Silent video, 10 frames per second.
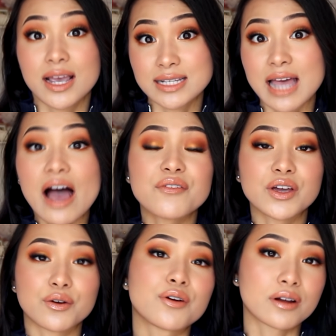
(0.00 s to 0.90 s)
is
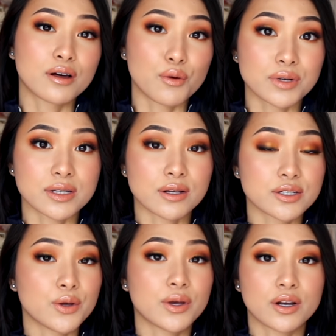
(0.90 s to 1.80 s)
having a critical result,
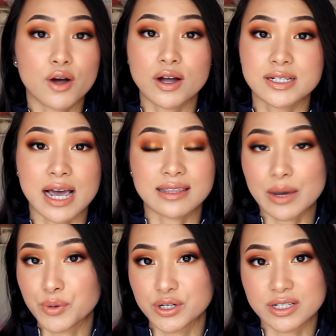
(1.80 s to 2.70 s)
so you can contact
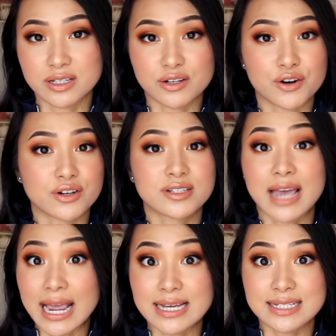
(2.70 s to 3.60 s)
that person's nurse
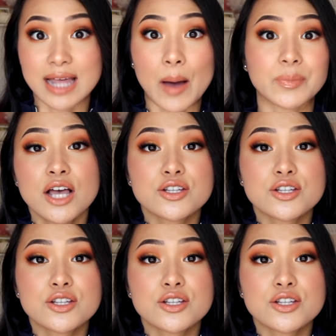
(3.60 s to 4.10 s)
ASAP